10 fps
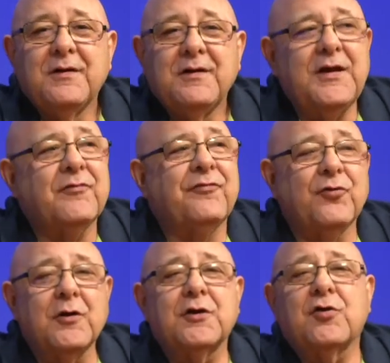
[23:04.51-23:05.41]
They're
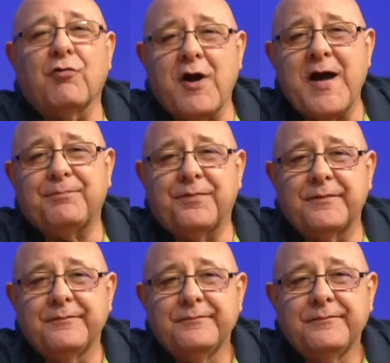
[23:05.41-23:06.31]
full of crap.
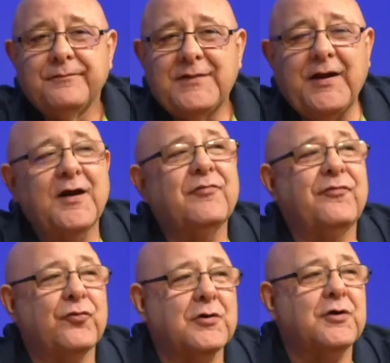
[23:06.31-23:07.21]
They are
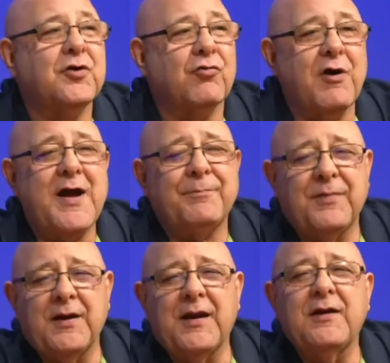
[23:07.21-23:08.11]
full of crap.
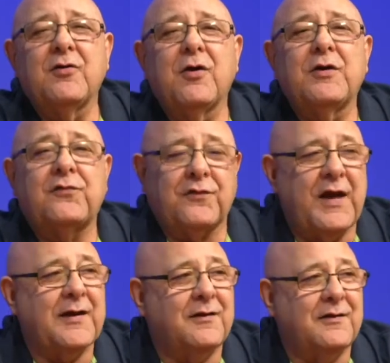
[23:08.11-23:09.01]
And I didn't know he
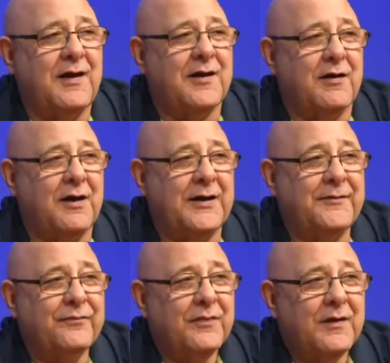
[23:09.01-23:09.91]
stacked it that high.
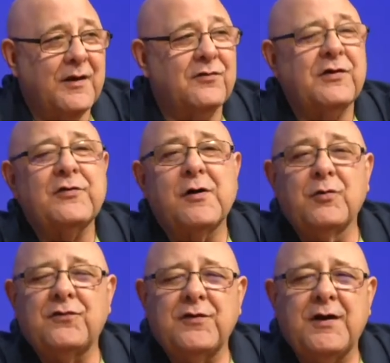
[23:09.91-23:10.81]
And as I
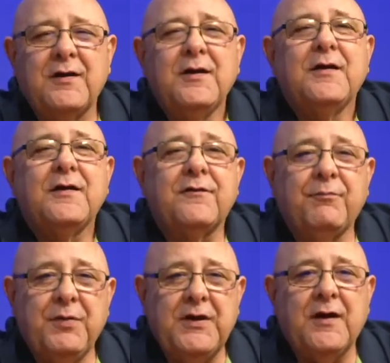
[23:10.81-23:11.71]
always said, if
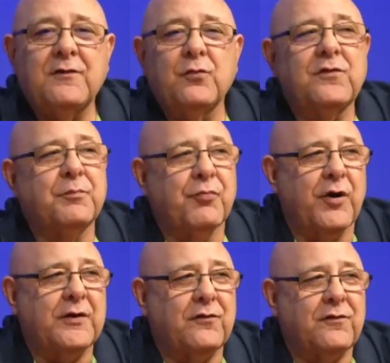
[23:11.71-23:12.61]
BS was
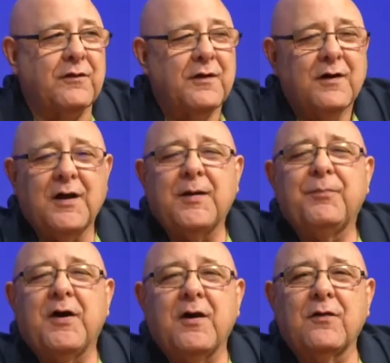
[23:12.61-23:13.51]
bricks, our
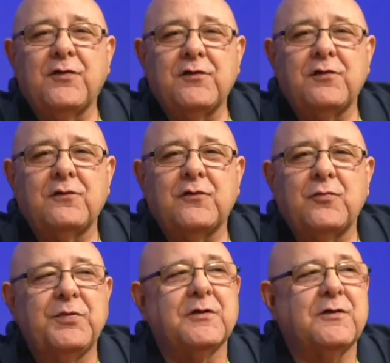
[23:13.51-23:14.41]
politicians
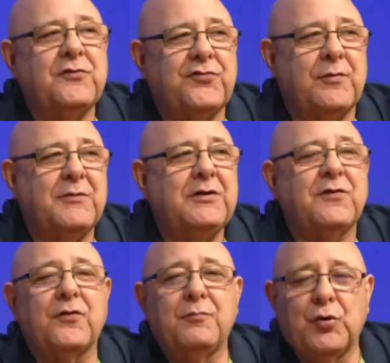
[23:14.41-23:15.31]
could build a chimney to
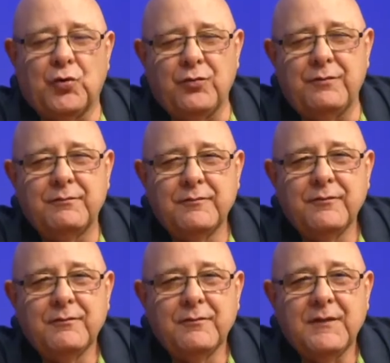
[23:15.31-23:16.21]
the moon
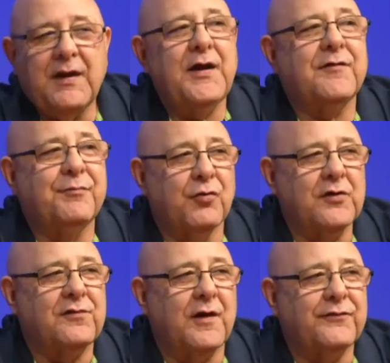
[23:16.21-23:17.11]
and have
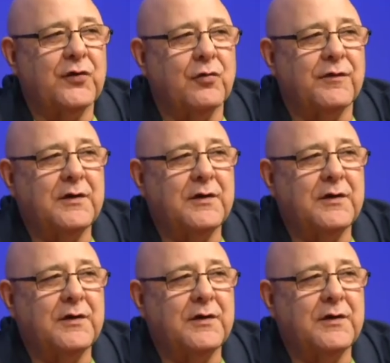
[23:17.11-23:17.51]
bricks left over.